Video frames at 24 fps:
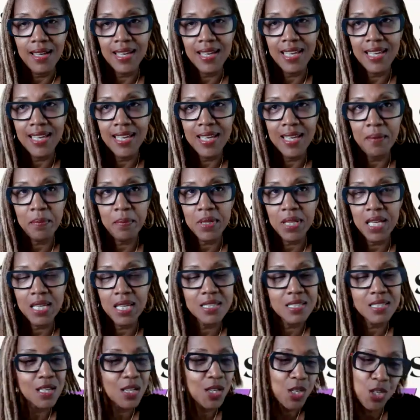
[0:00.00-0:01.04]
Yeah, it
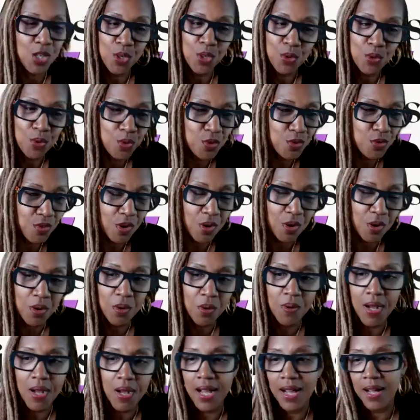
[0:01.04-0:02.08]
plays a huge
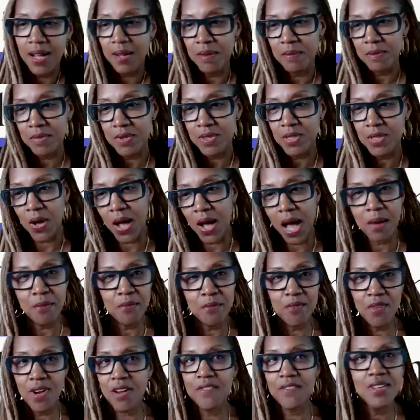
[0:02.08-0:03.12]
role. So
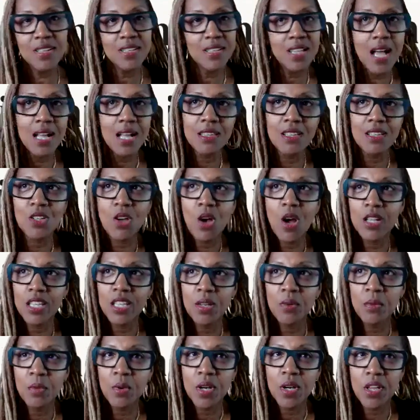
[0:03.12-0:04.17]
I'm Reverend Dr.
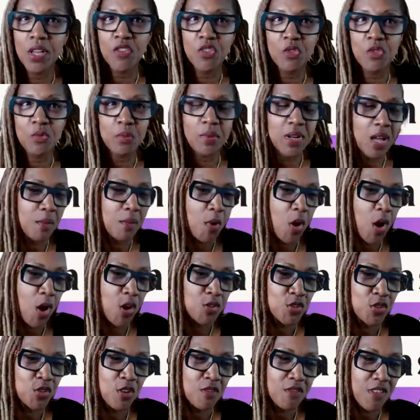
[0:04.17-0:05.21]
Darlene Williams, but I'm
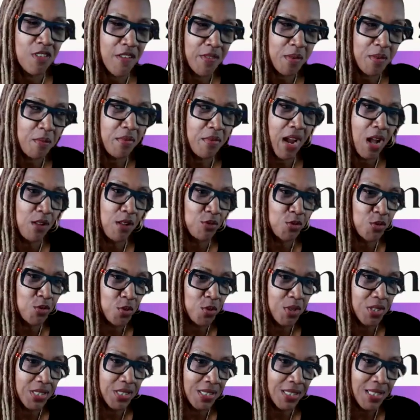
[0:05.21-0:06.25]
also Reverend Brown's
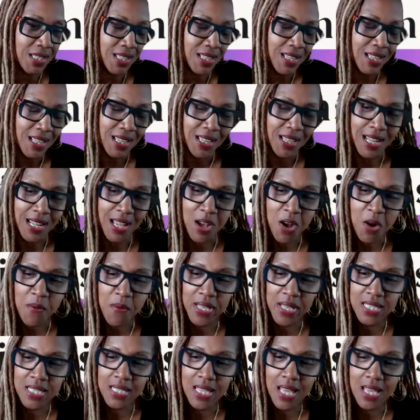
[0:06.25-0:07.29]
daughter. And I
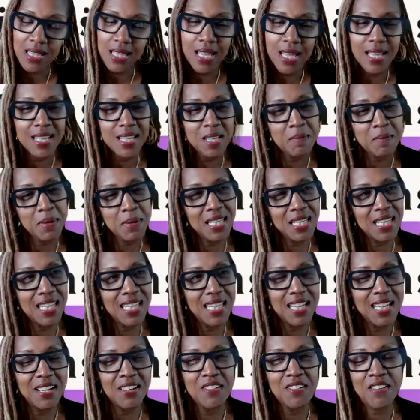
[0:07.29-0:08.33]
always say that in the
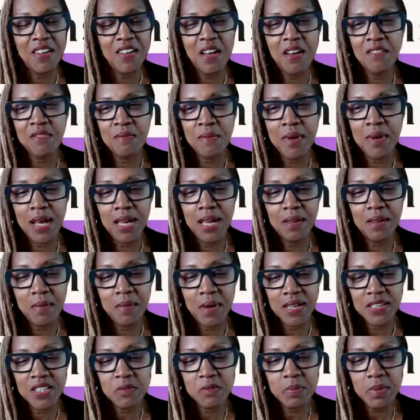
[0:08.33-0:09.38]
beginning of
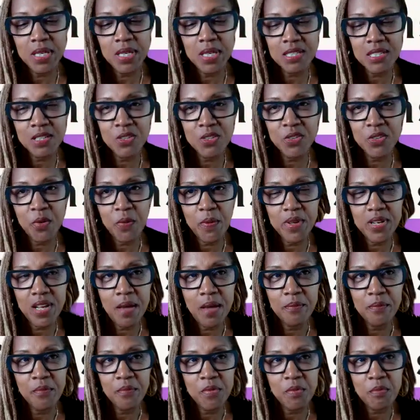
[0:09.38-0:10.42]
my speeches or when
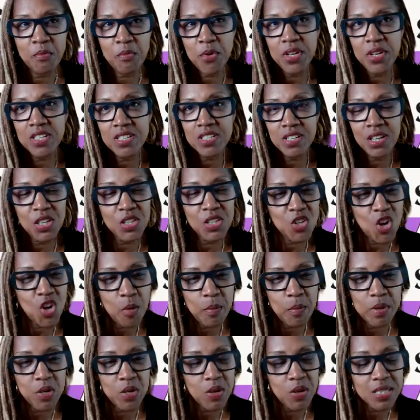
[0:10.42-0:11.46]
I'm preaching a
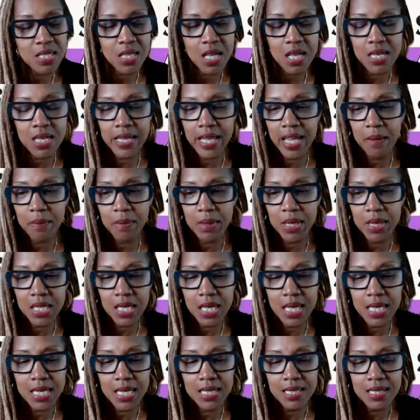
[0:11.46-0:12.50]
sermon on Sunday
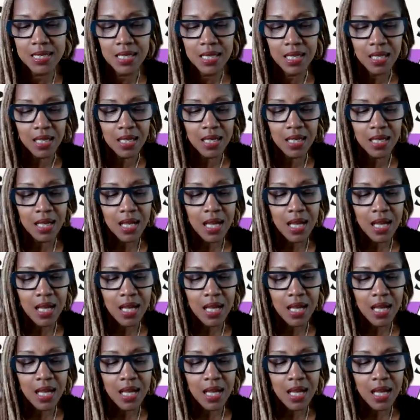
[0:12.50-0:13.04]
because